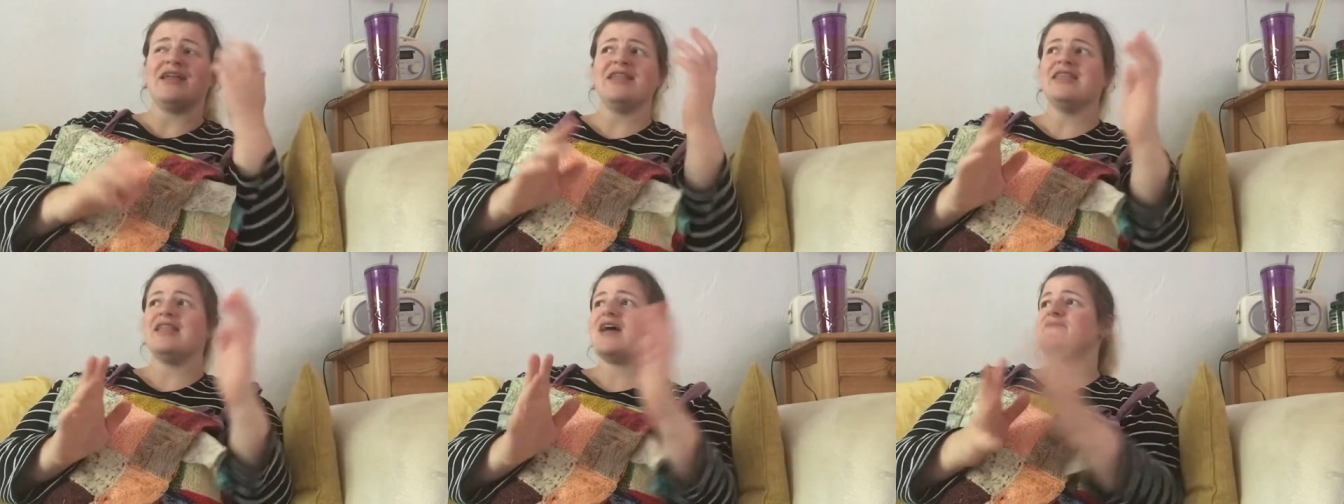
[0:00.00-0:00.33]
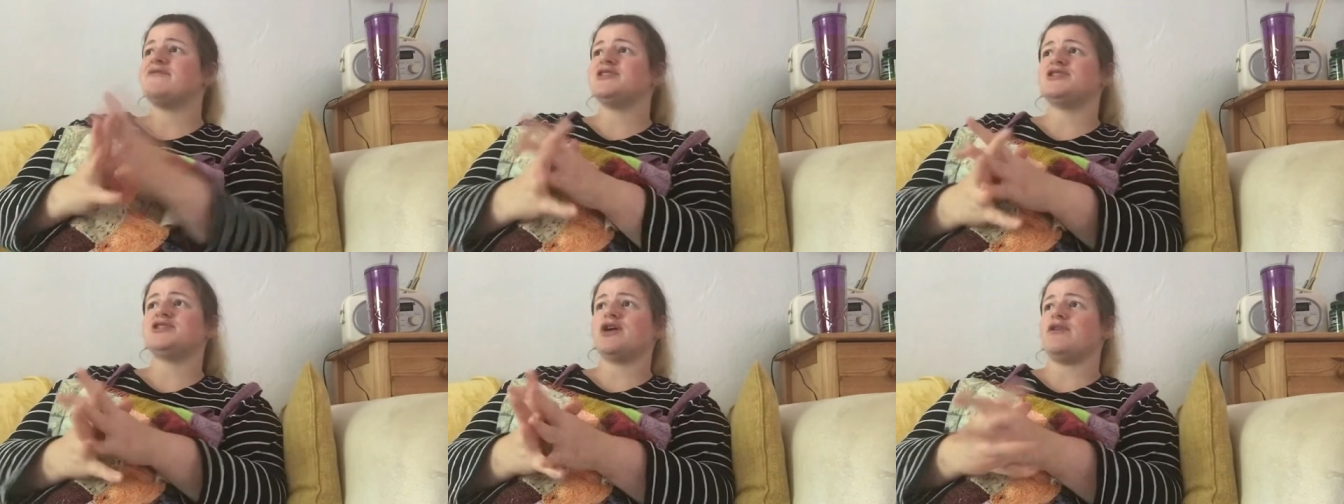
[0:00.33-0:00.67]
They
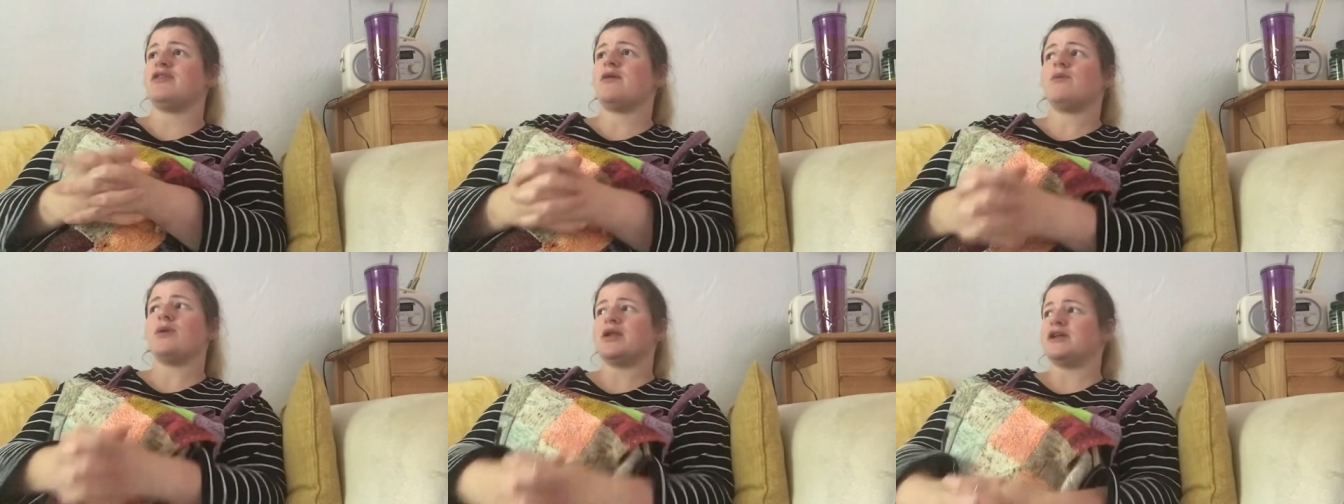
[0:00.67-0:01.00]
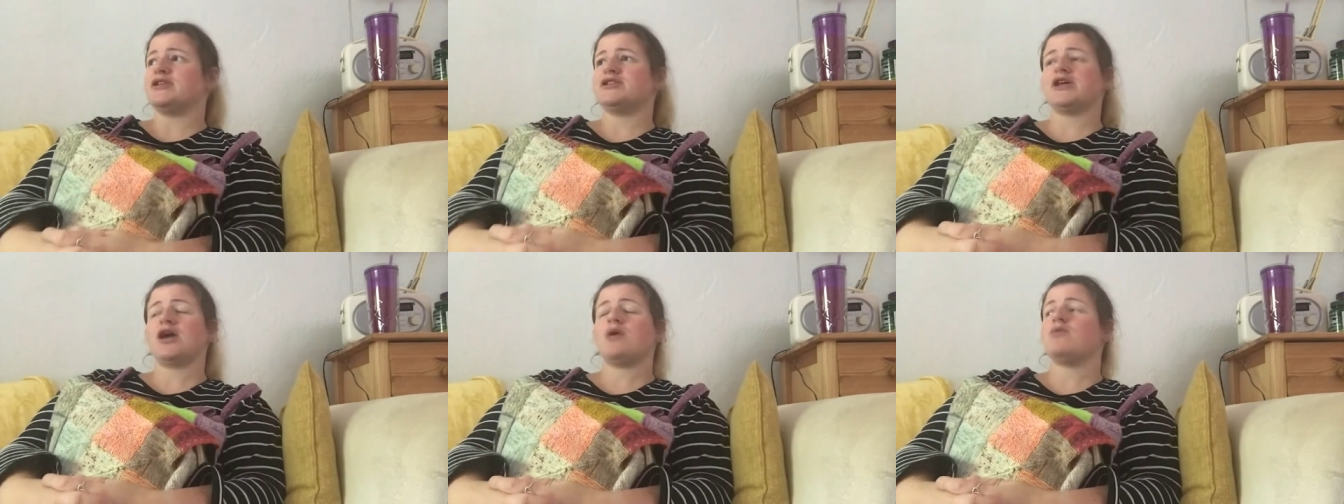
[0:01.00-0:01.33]
never show that
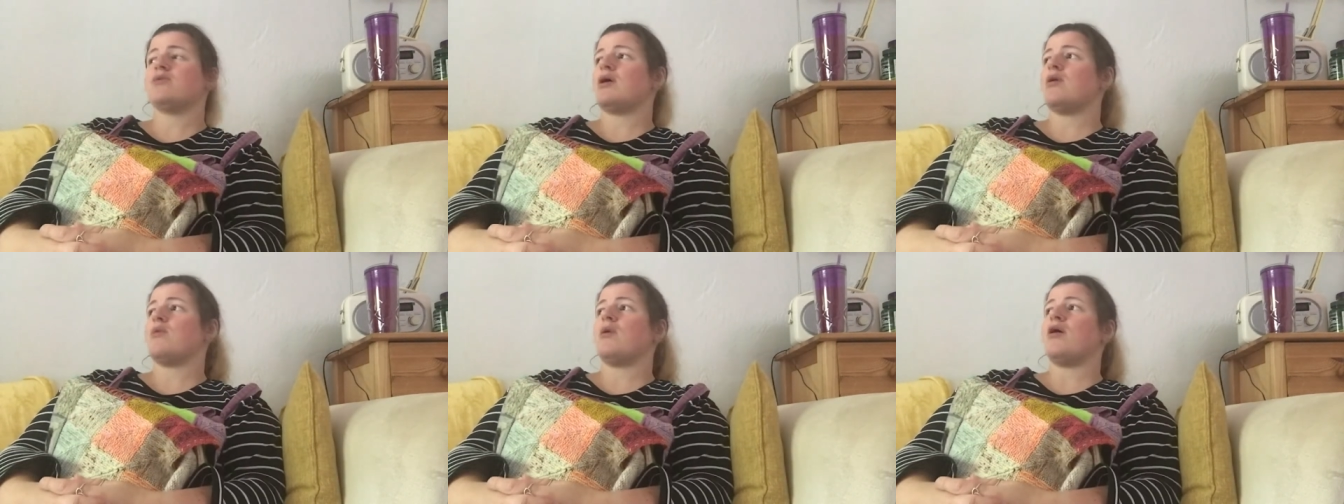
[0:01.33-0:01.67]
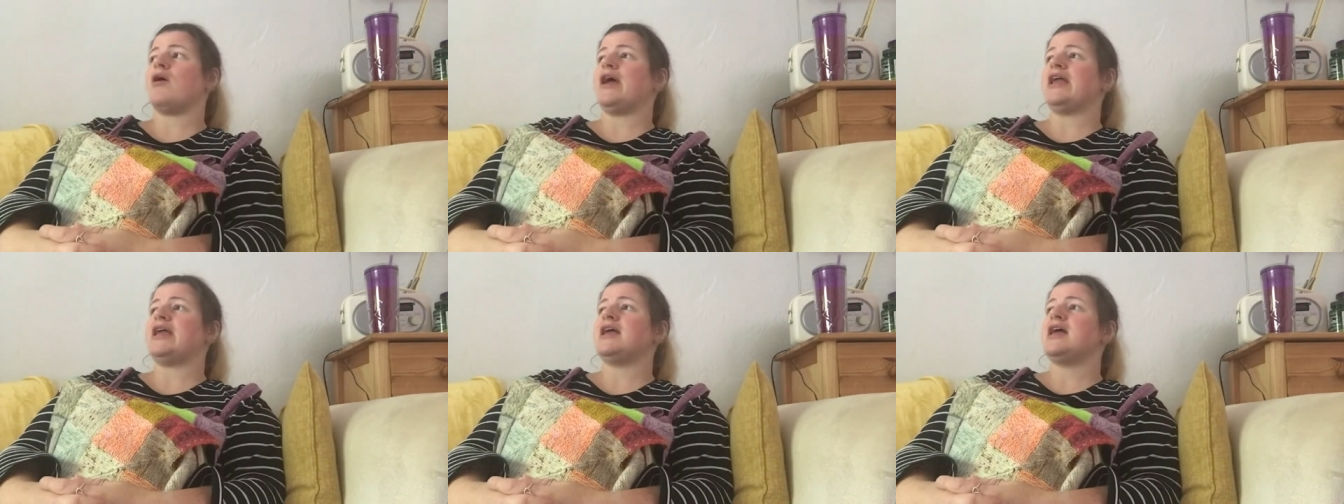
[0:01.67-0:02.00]
one. I don't know
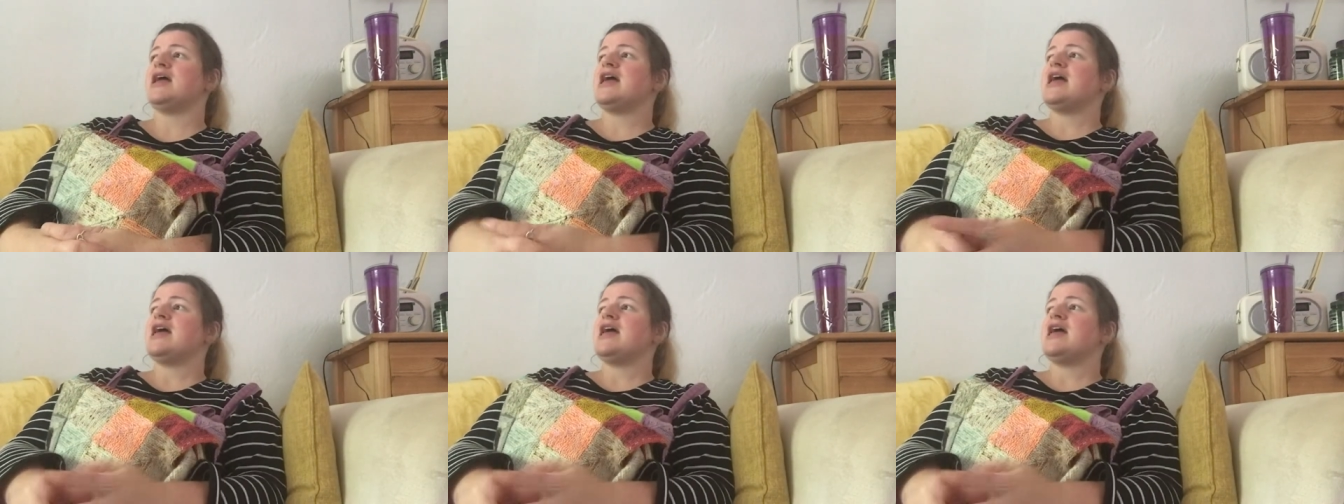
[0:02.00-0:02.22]
why.